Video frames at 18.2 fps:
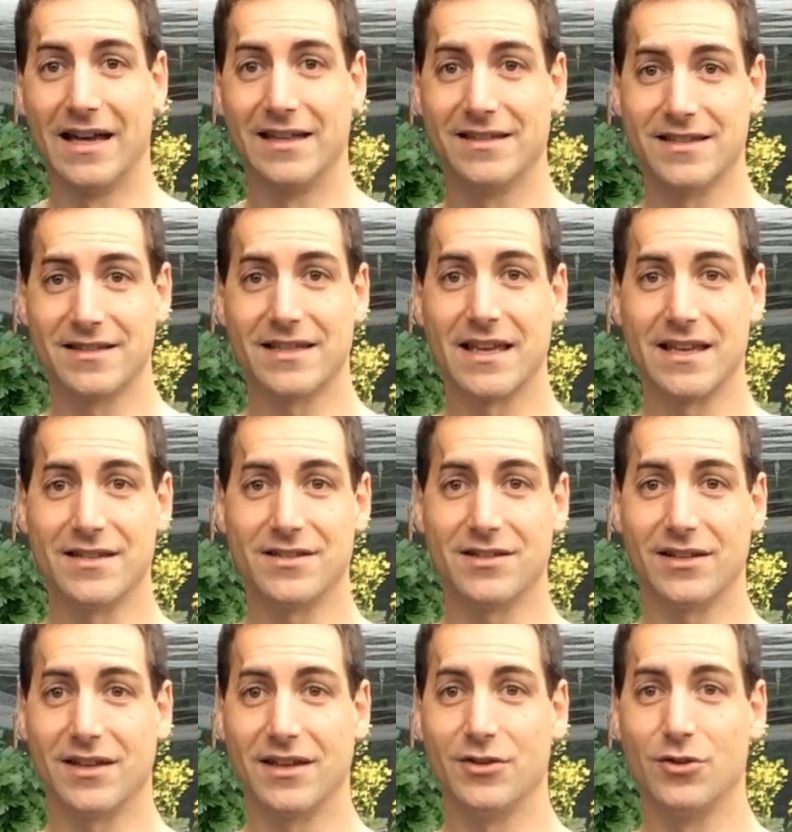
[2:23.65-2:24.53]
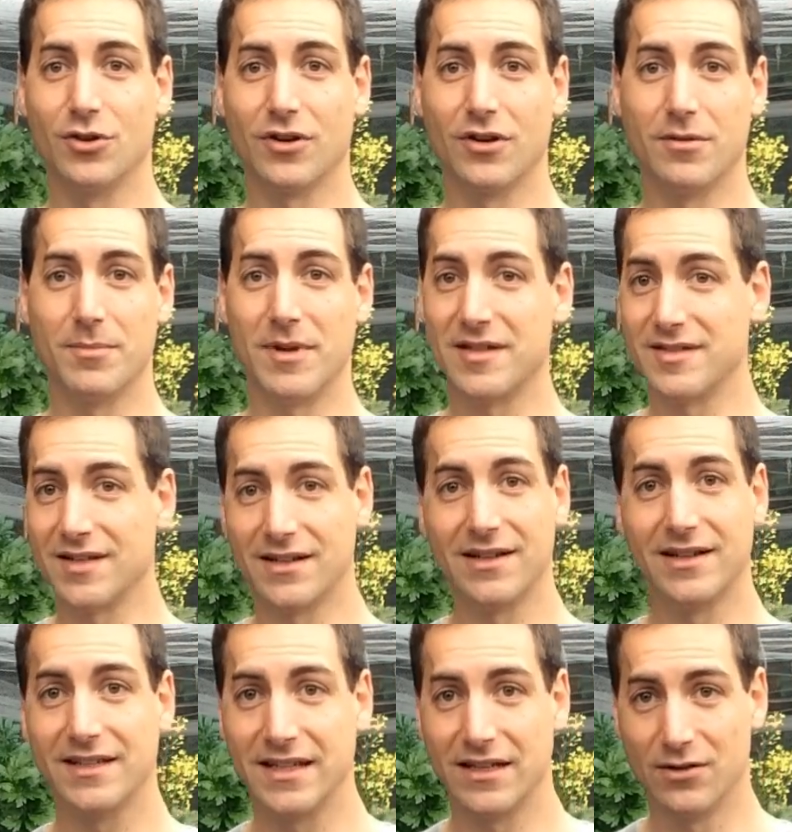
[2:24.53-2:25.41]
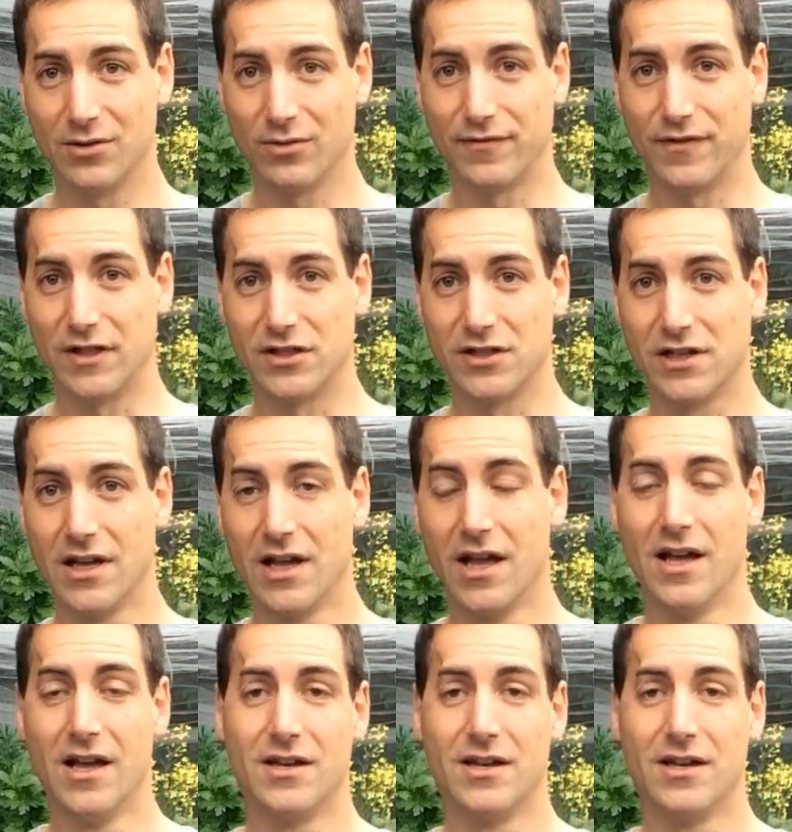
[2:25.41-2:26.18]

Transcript: In this case, you're going to basically kill your fish.